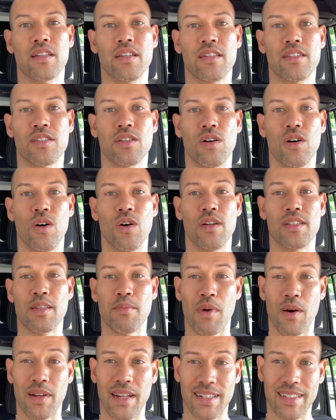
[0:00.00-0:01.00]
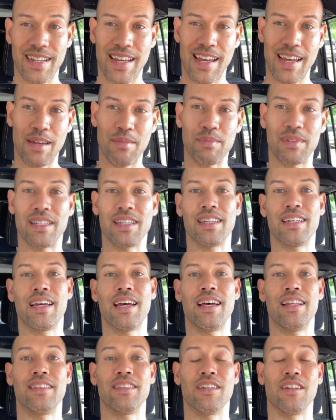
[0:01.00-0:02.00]
so it's about that time to
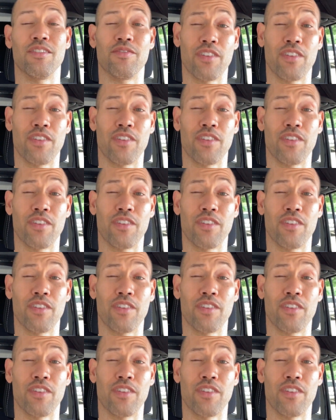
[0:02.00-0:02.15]
get the